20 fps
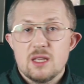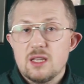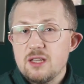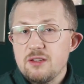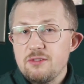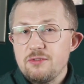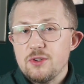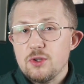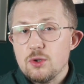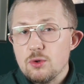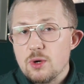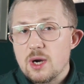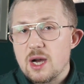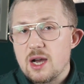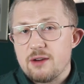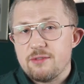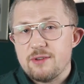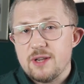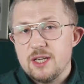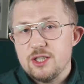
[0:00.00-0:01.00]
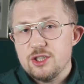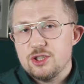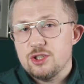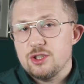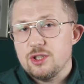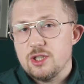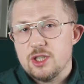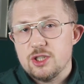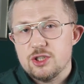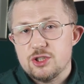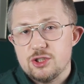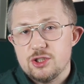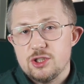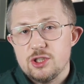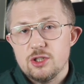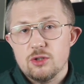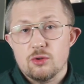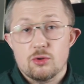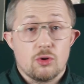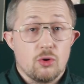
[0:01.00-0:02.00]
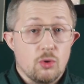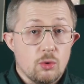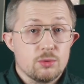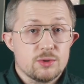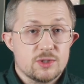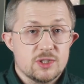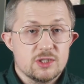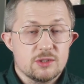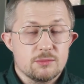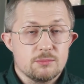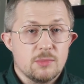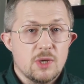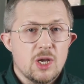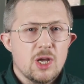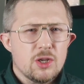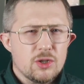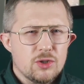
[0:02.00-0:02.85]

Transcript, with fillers: If you have ADHD or autism,